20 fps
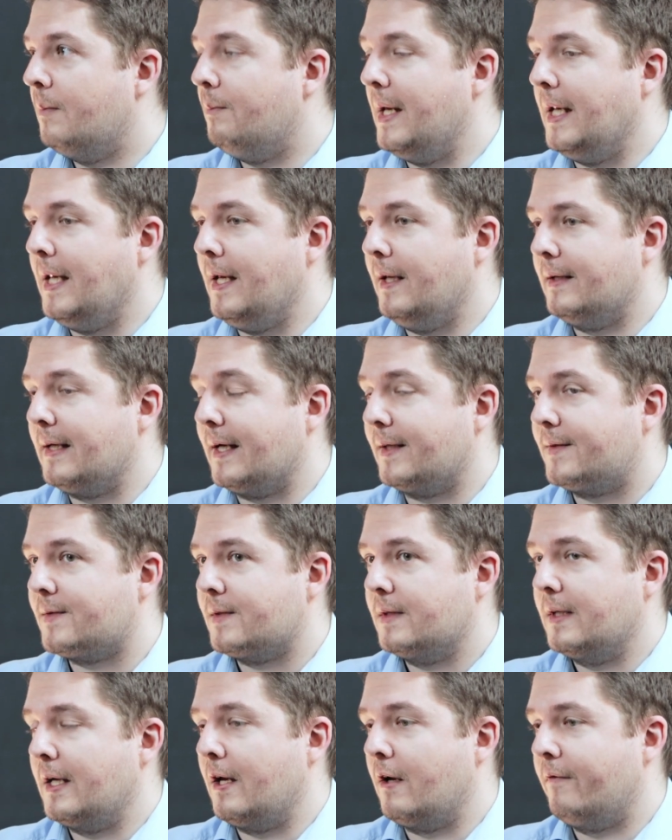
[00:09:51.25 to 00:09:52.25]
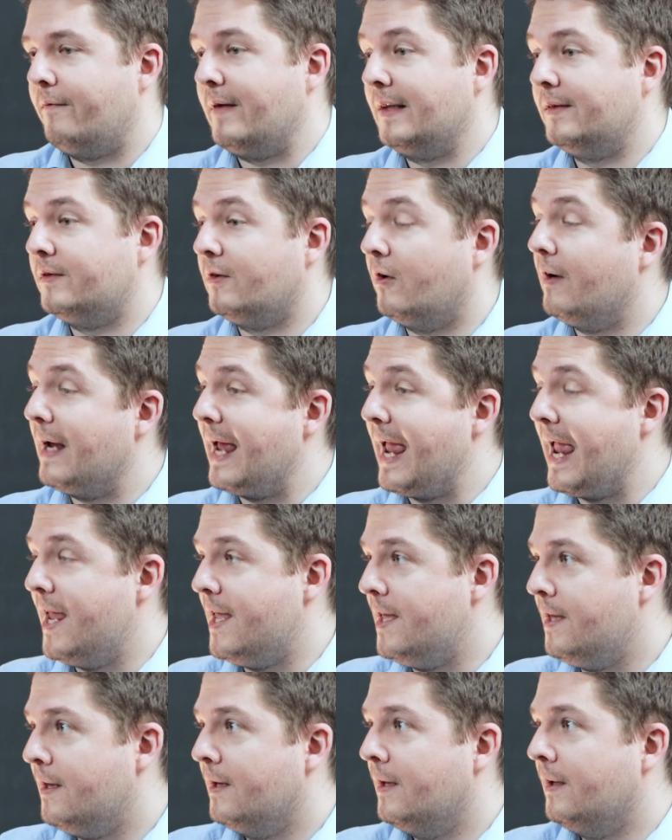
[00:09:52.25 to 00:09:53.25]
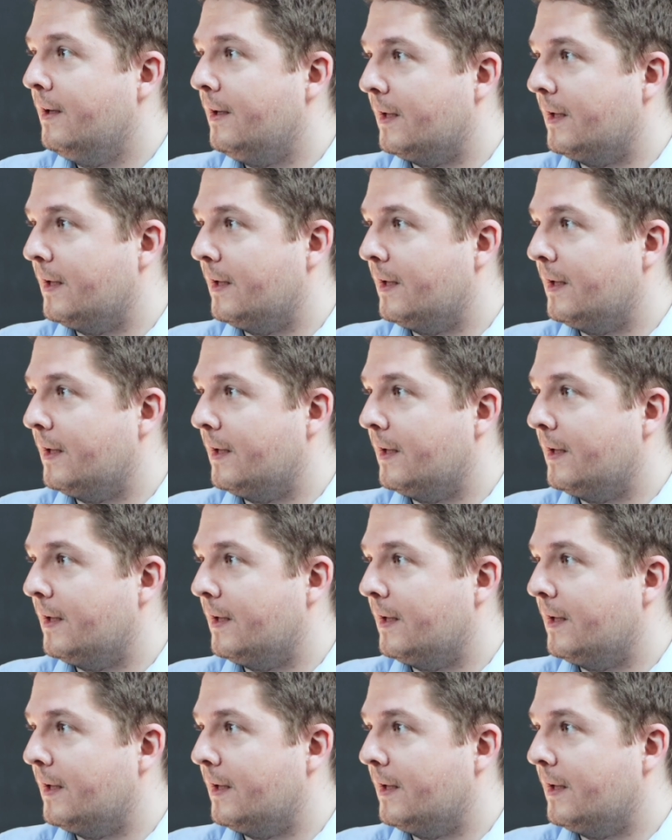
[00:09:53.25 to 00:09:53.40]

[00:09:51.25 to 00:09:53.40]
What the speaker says: meaning that vendor A